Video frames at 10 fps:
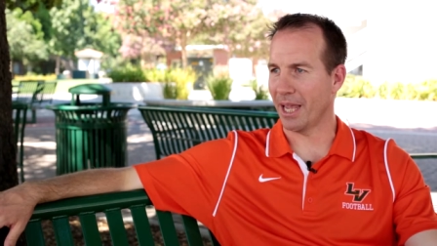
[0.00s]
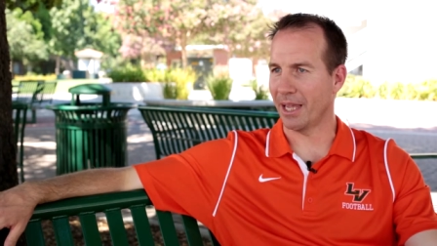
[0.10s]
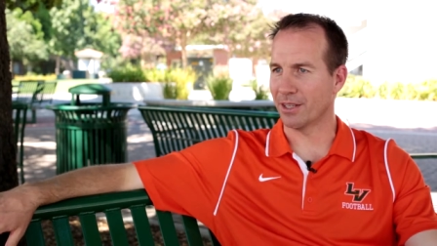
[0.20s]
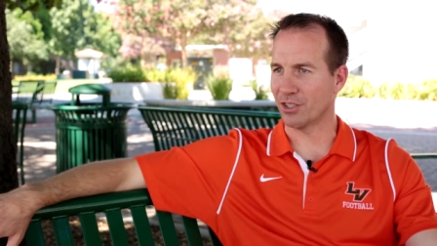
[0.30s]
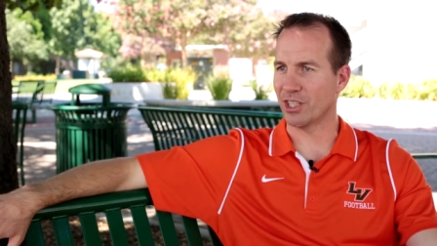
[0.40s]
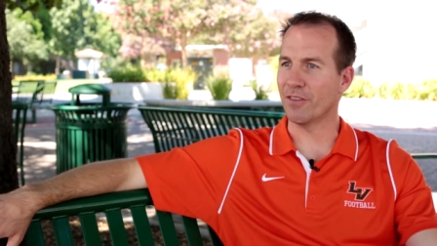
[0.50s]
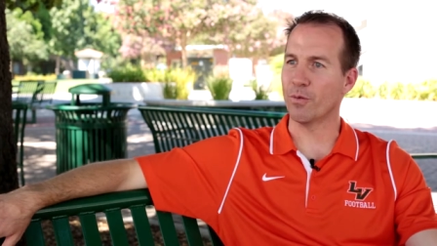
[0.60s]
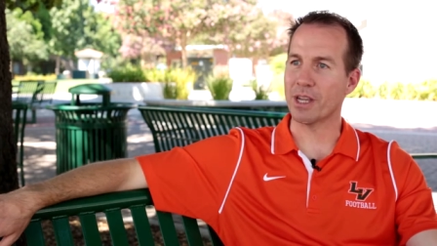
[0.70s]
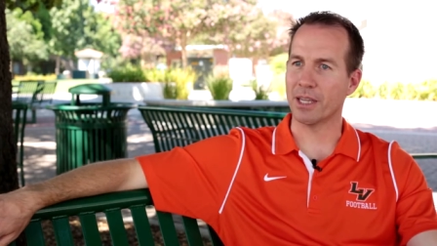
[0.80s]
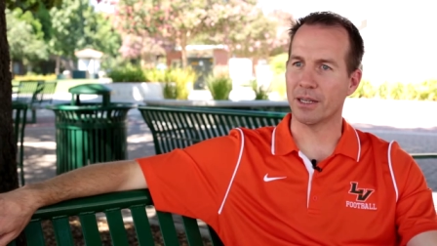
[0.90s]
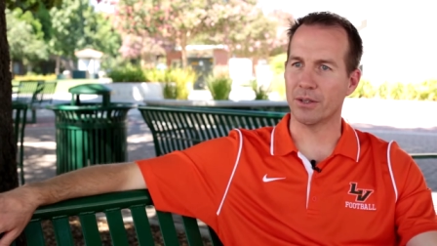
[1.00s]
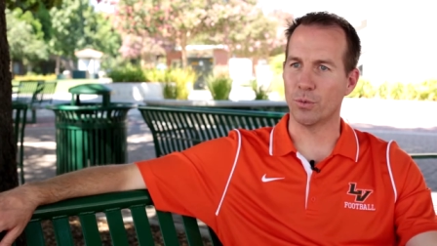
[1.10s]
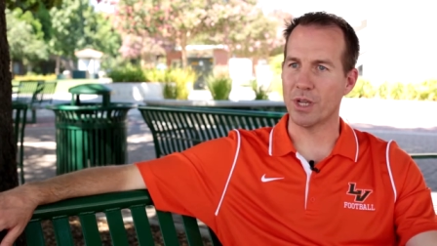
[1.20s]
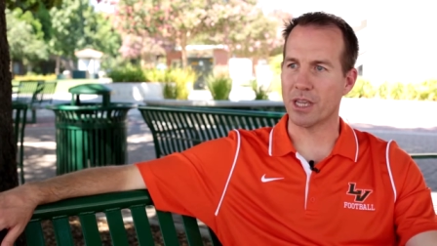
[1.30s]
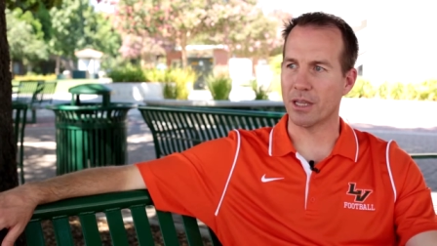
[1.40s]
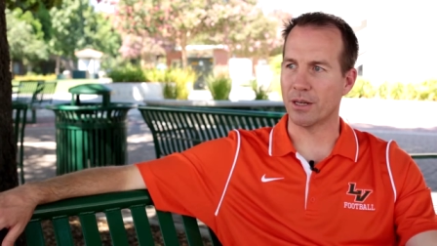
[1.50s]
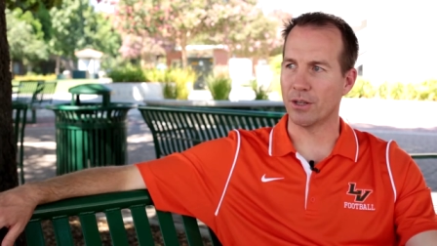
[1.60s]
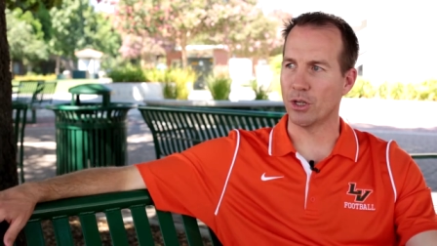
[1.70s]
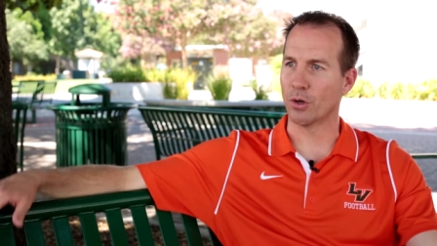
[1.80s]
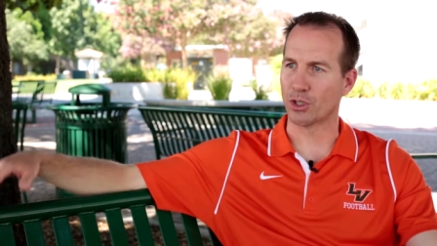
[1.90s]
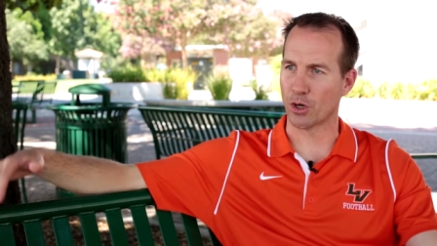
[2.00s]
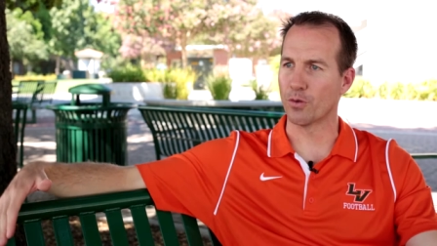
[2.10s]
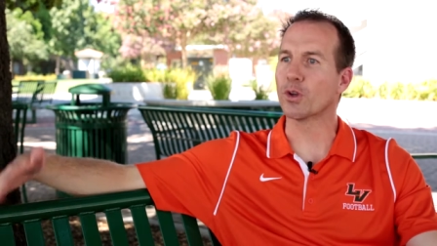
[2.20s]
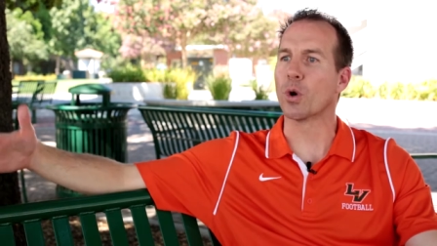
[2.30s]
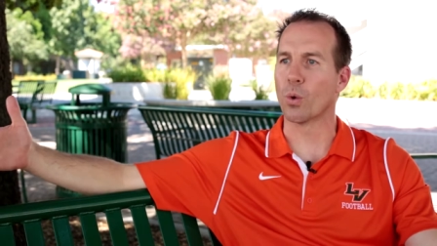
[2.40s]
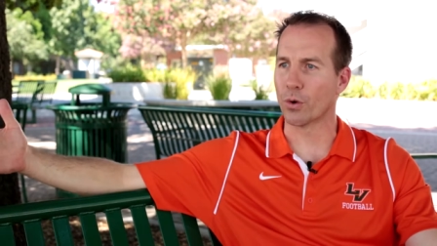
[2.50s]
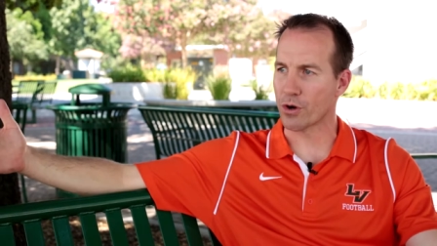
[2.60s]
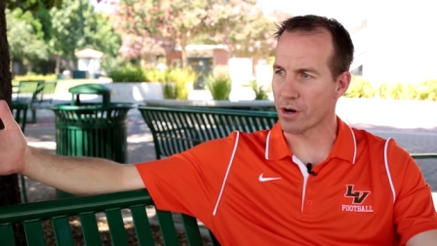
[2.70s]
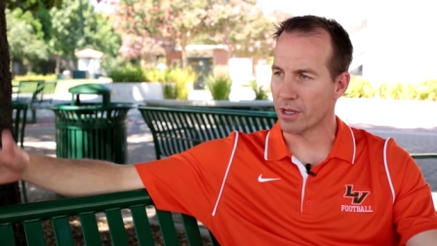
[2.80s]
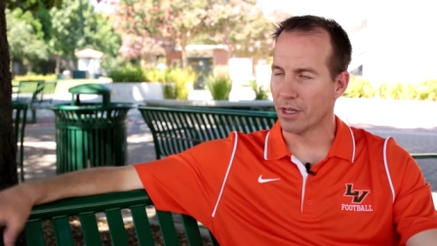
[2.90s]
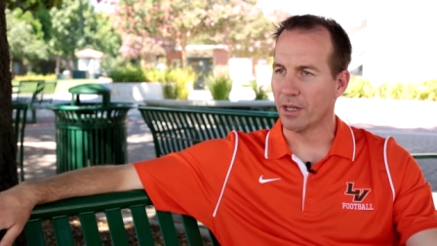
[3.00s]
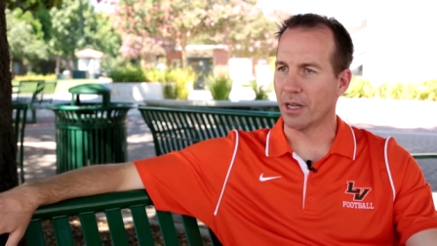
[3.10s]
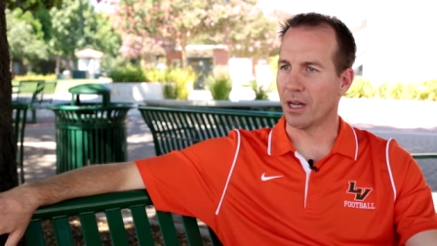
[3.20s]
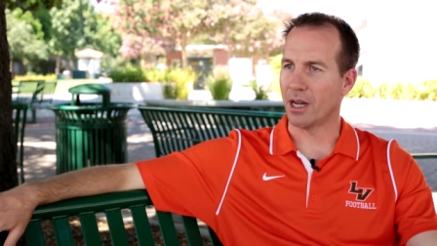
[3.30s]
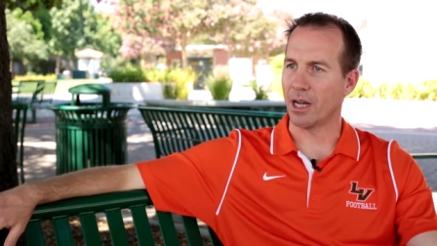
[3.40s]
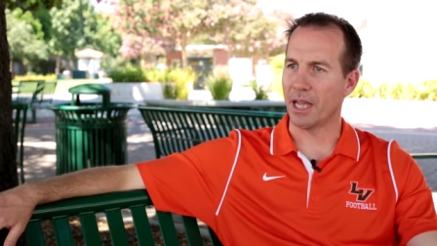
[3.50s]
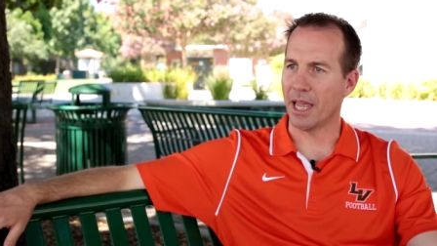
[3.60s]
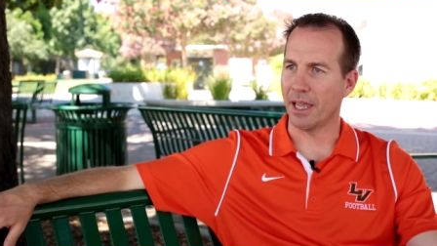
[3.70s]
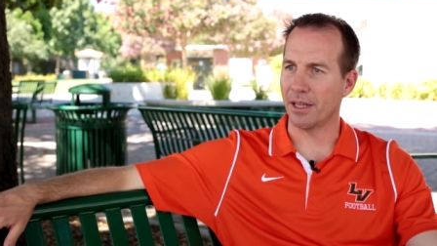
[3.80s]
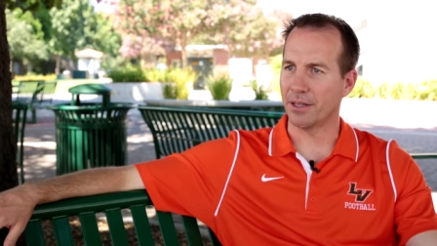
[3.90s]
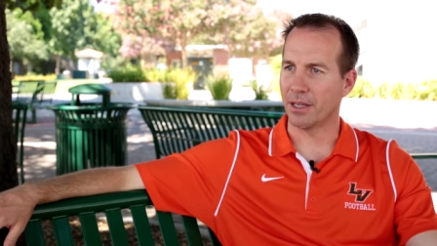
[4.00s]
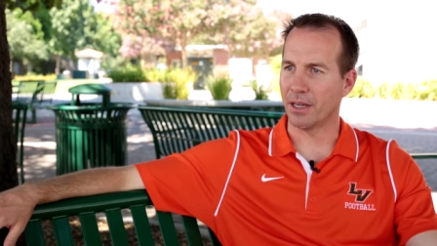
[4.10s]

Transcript: and to see if we can we can you know turn the corner. Um, and